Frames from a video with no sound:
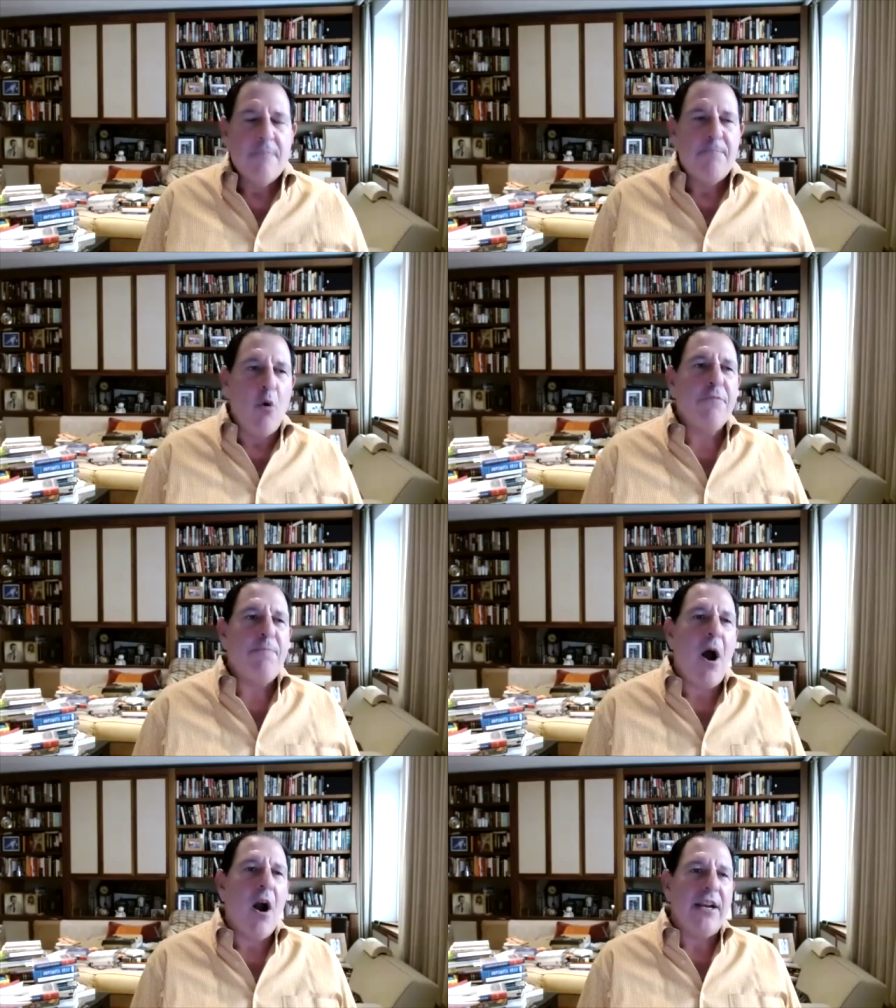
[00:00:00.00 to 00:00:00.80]
Both
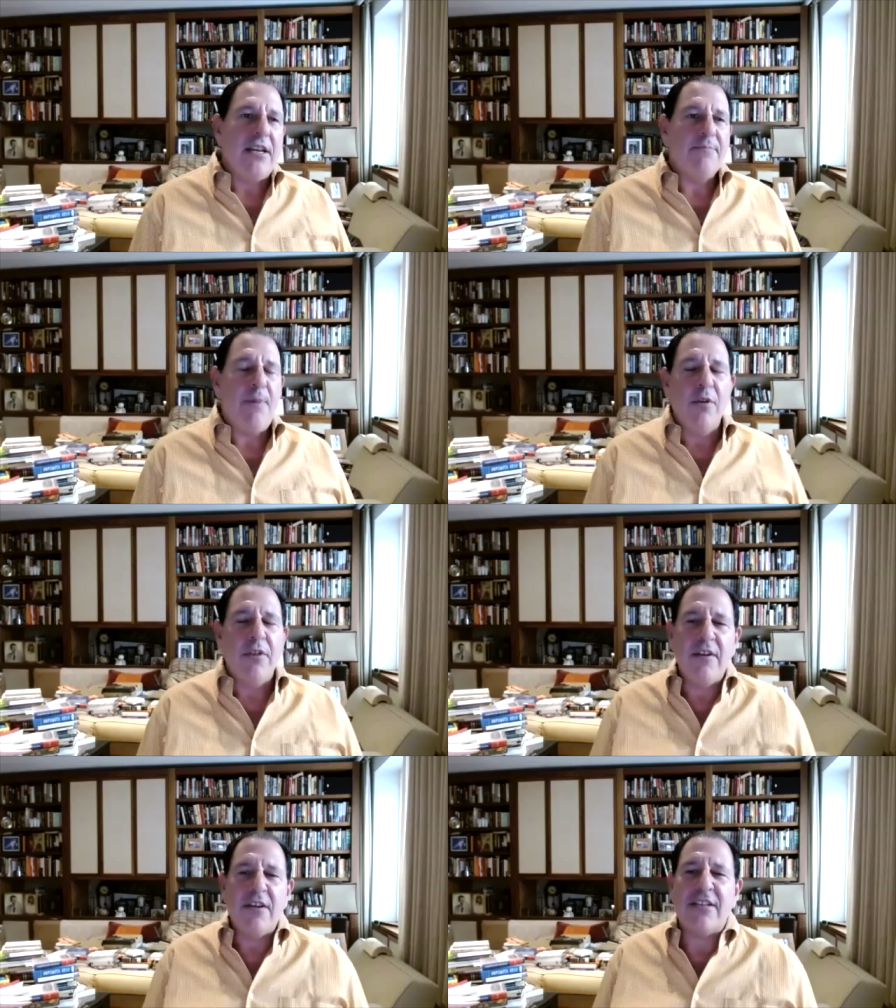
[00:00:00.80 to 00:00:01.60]
parties, both
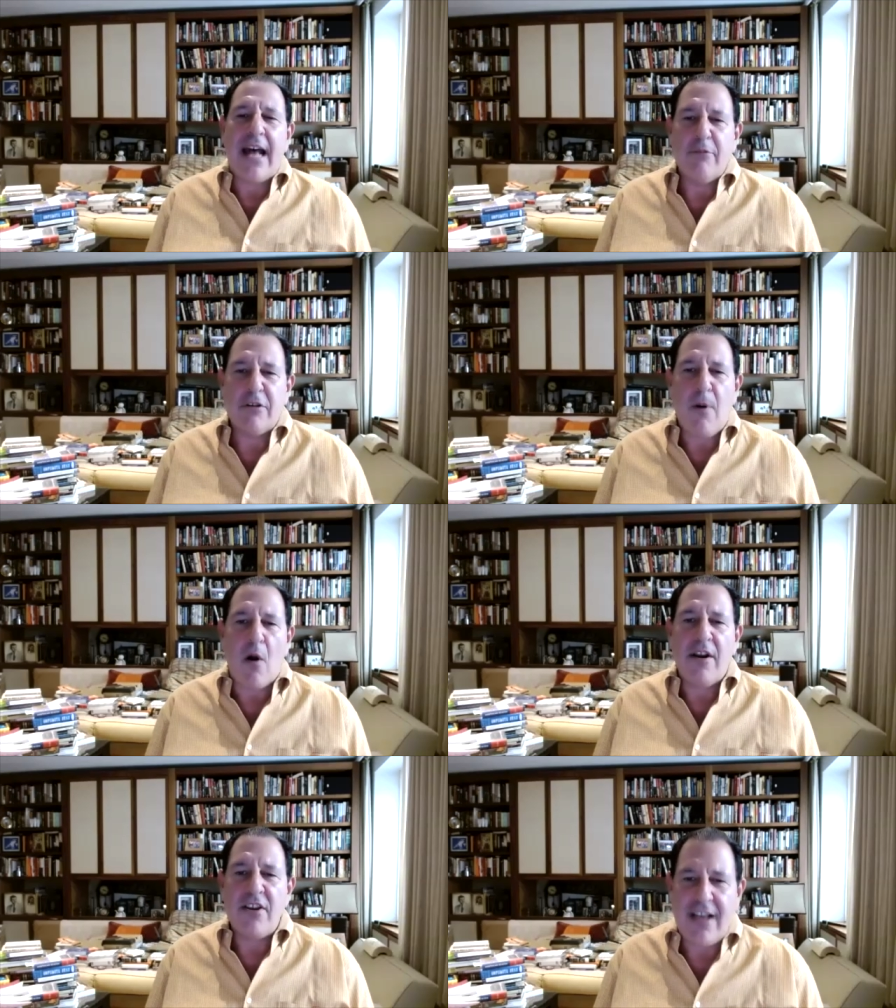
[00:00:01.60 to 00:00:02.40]
of the established
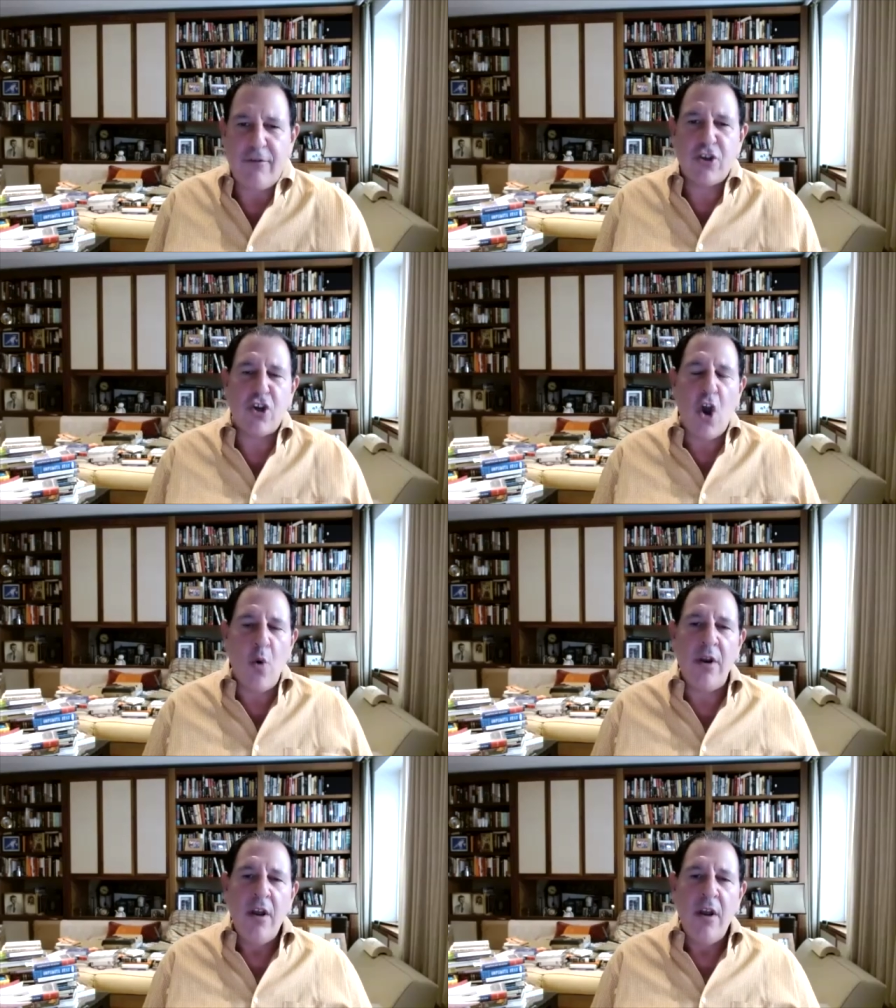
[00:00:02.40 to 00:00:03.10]
parties, have shown